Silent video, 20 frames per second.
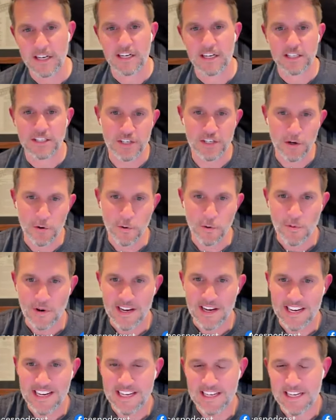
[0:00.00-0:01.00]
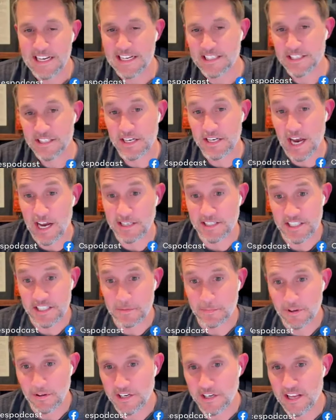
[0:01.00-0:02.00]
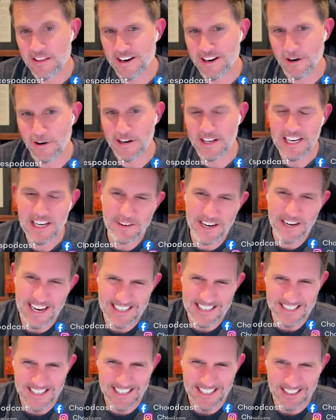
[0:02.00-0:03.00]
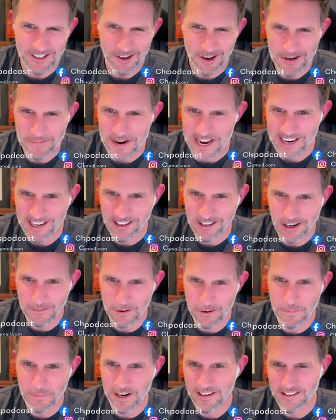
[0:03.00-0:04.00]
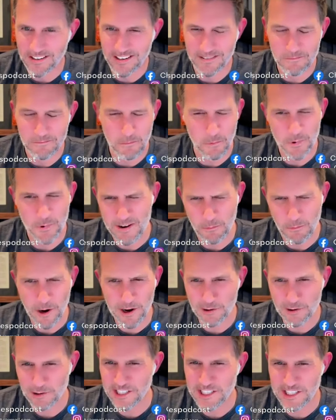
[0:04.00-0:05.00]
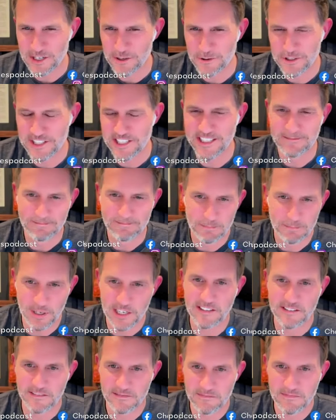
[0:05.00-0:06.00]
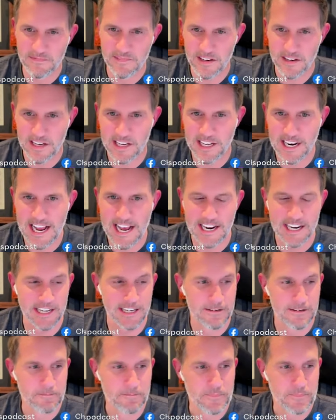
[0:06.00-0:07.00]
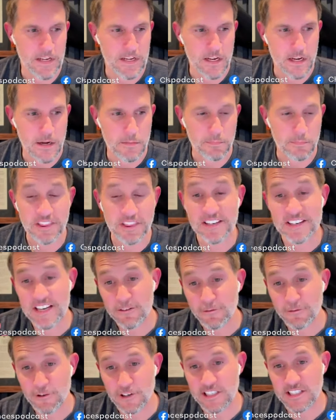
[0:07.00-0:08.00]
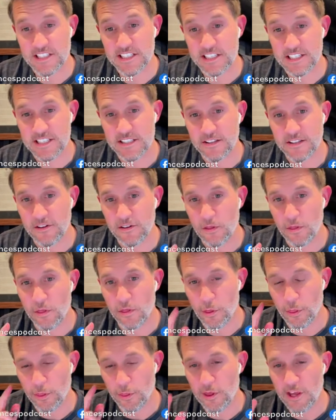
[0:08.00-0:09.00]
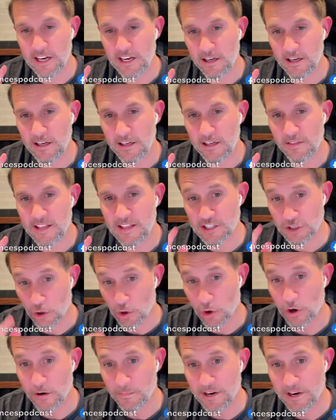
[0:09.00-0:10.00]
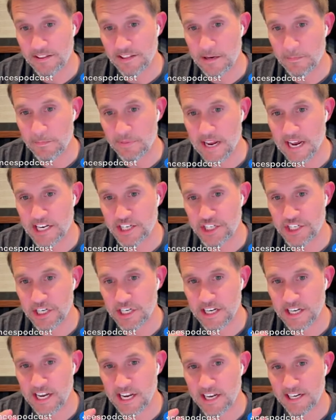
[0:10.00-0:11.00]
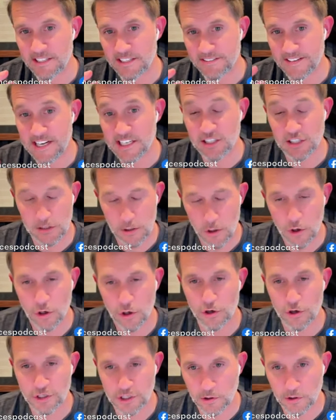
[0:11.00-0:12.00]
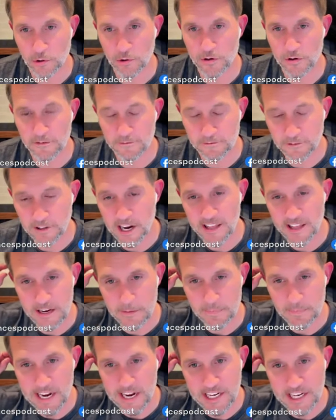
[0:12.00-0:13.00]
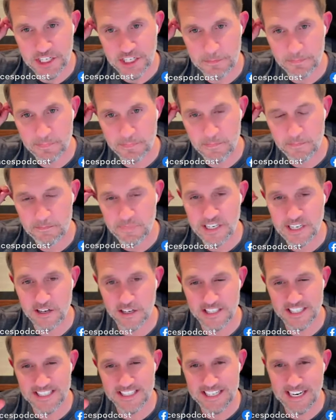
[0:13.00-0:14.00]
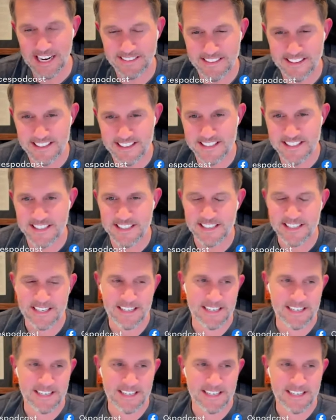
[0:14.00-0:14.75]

So it, has got stability there. It even has like an automatic hover button. We rarely used it, but it had it. But the difference, the thing that's hard about the Apache, and it takes longer to learn to fly the Apache because it's got this